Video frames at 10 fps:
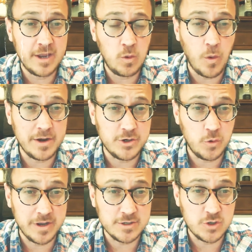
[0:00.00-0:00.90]
he went to
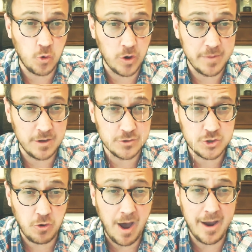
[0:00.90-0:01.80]
his criminal
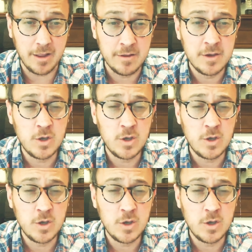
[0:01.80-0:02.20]
trial.